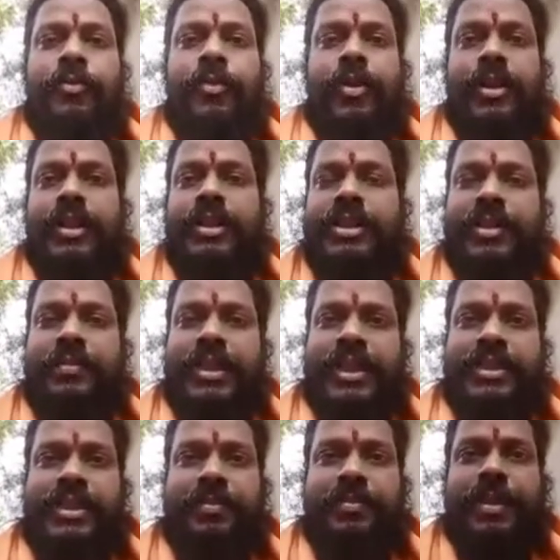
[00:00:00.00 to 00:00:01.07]
For Rishabh
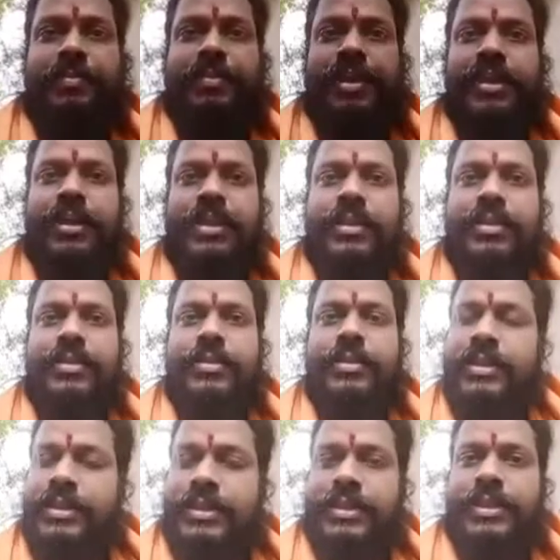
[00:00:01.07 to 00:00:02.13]
Rashi people,
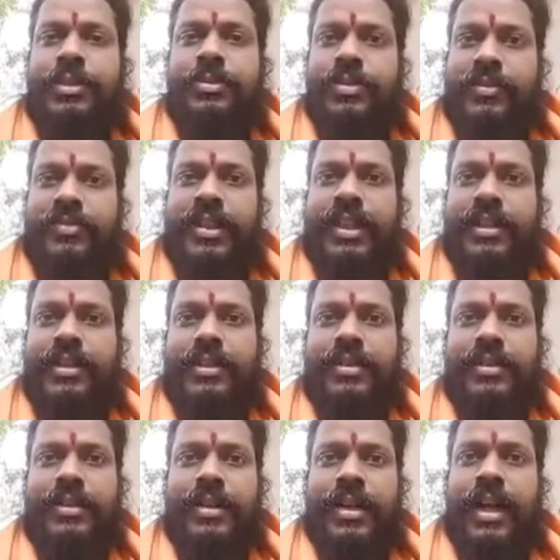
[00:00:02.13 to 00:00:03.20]
this is a good week,
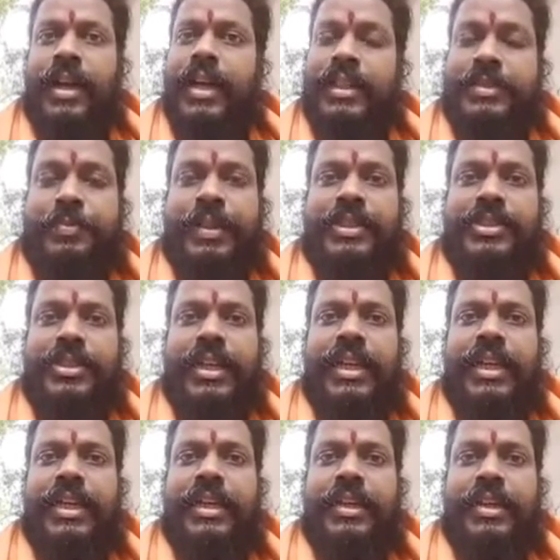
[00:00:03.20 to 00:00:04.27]
and
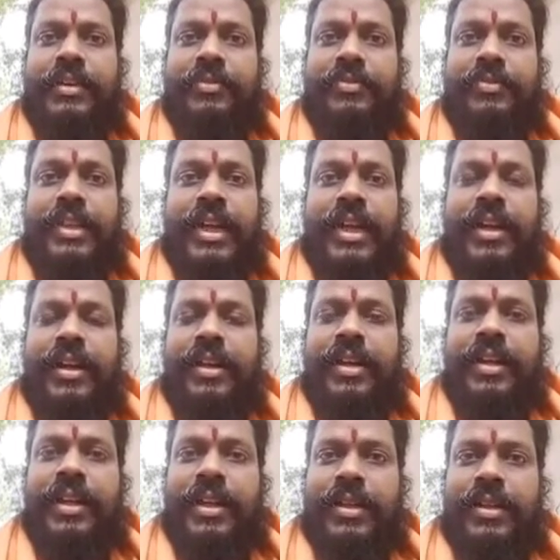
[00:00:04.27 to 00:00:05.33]
especially if they are
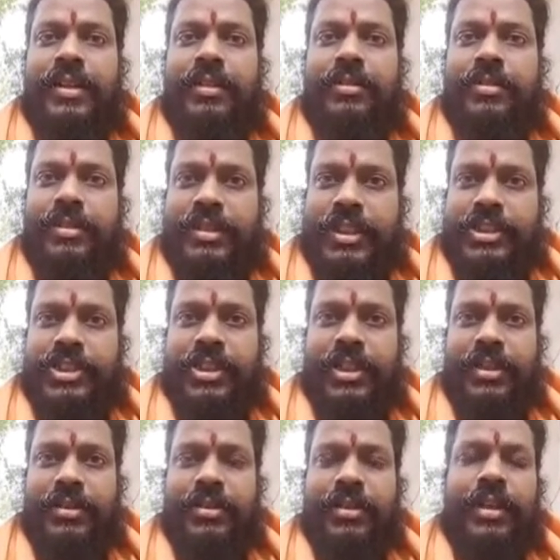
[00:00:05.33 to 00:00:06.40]
running a good
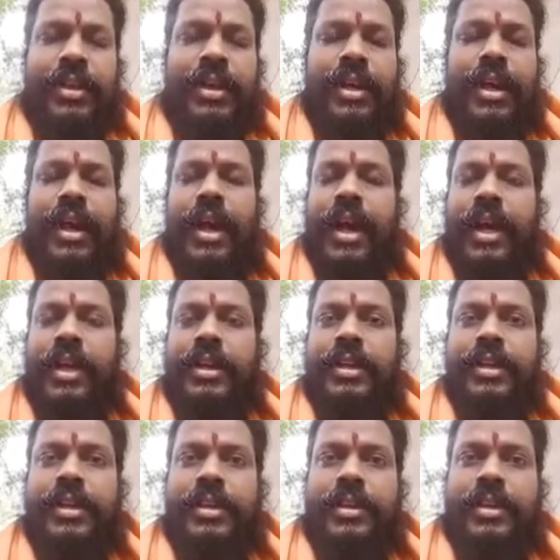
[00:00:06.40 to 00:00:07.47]
dasha, and
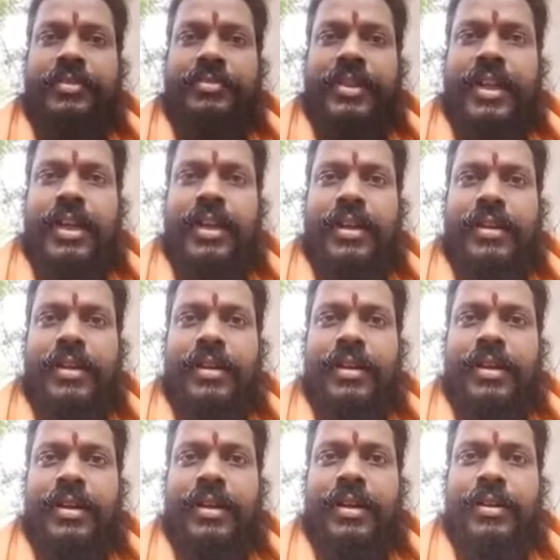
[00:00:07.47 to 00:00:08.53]
if they
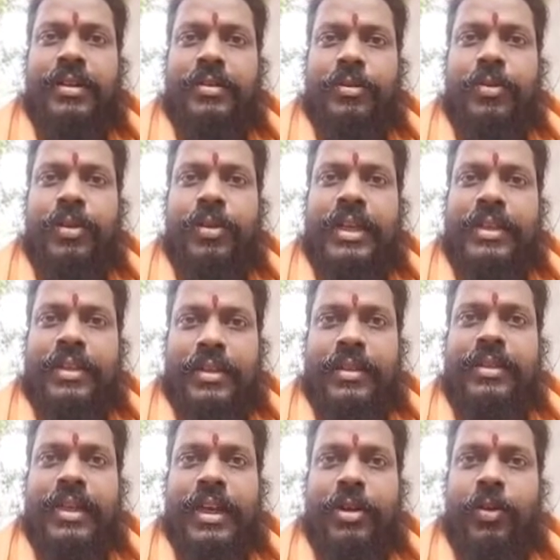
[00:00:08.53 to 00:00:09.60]
are owning
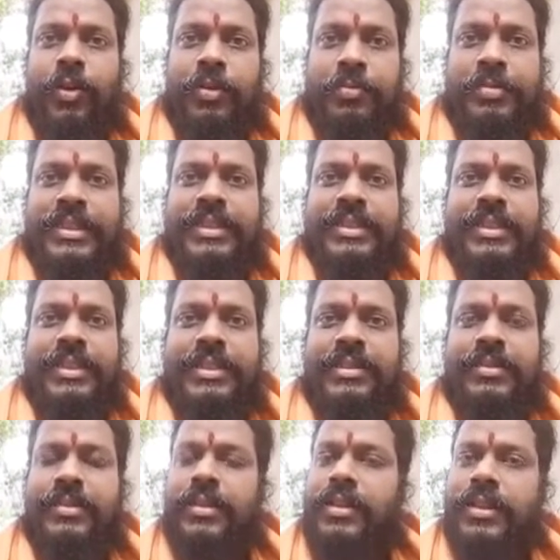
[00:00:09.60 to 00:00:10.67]
their own business,
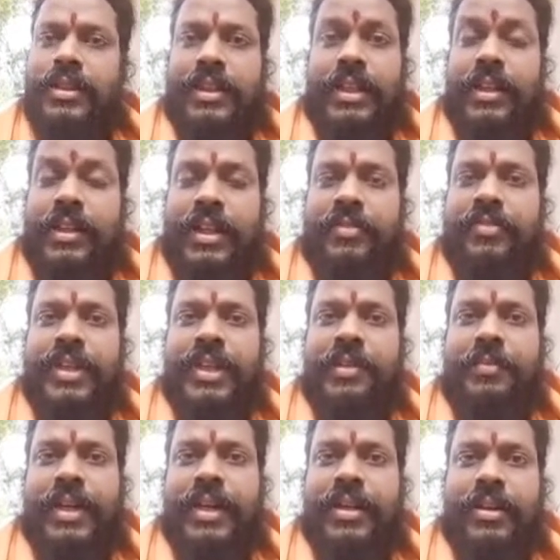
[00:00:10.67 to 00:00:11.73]
they'll definitely
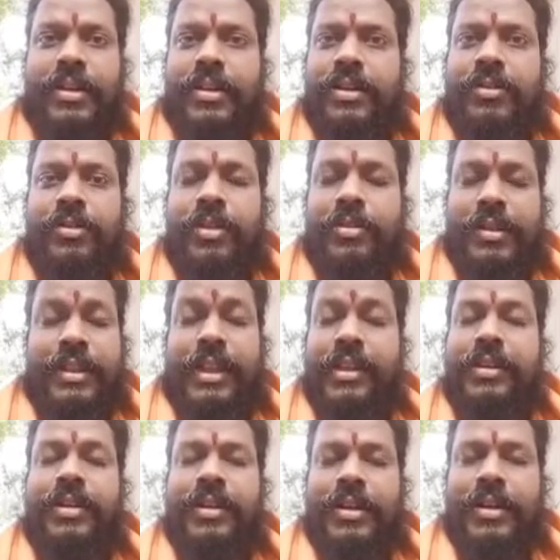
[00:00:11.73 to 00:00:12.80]
make a good.
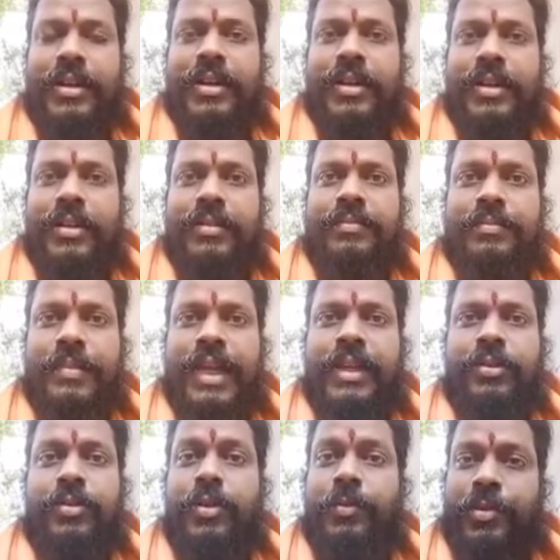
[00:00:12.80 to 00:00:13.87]
They'll make
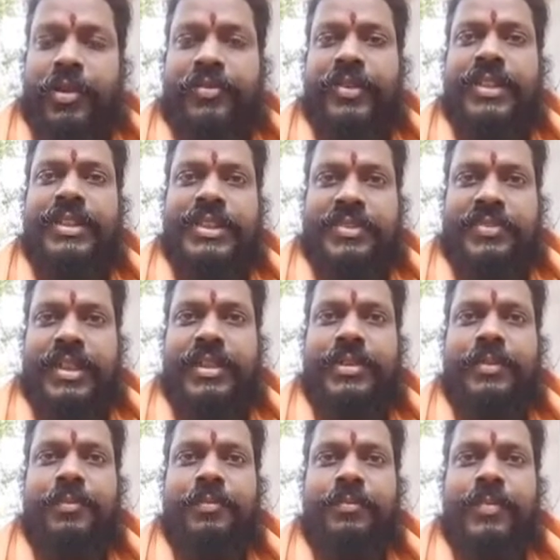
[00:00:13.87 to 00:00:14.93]
good profit this week.
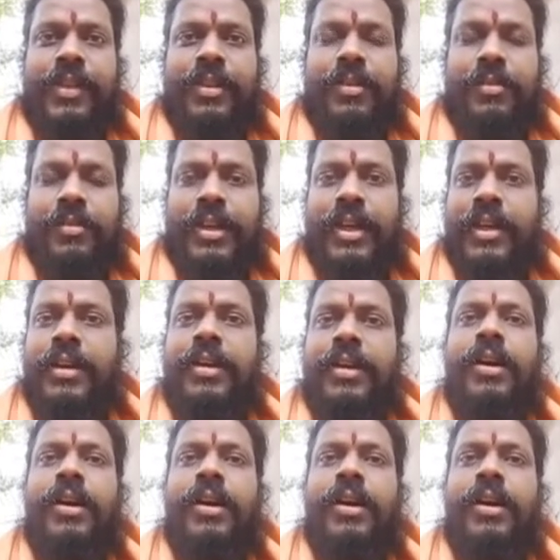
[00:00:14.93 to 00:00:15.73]
Okay.